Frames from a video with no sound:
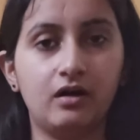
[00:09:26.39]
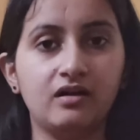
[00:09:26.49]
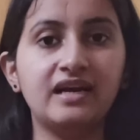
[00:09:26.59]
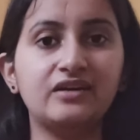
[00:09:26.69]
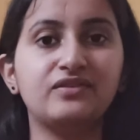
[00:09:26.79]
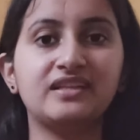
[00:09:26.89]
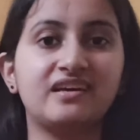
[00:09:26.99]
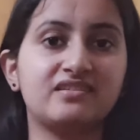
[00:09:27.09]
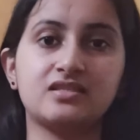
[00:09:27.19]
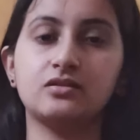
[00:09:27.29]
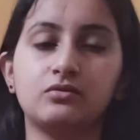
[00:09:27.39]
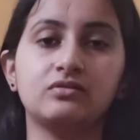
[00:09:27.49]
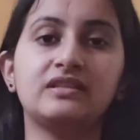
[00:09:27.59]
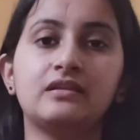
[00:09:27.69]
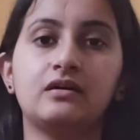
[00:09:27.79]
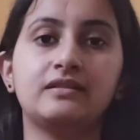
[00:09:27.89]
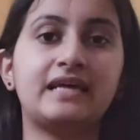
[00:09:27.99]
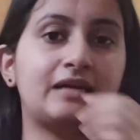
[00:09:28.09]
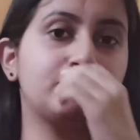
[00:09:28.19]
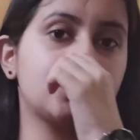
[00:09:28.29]
all right, where there is no
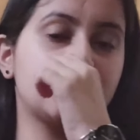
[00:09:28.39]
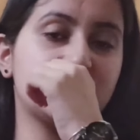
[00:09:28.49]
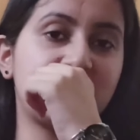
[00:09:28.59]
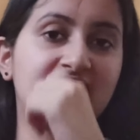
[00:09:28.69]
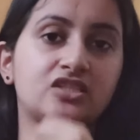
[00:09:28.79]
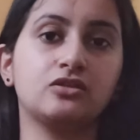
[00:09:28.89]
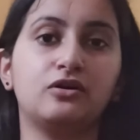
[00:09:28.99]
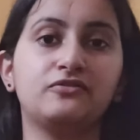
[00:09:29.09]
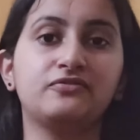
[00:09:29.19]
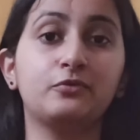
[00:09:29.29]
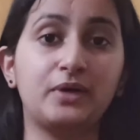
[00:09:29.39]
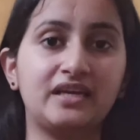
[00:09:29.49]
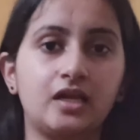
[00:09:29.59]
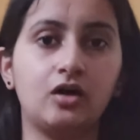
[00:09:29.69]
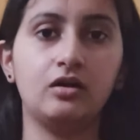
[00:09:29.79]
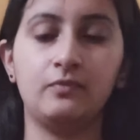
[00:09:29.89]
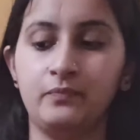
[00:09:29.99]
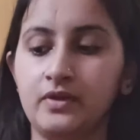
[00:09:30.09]
that much distraction of wind and all,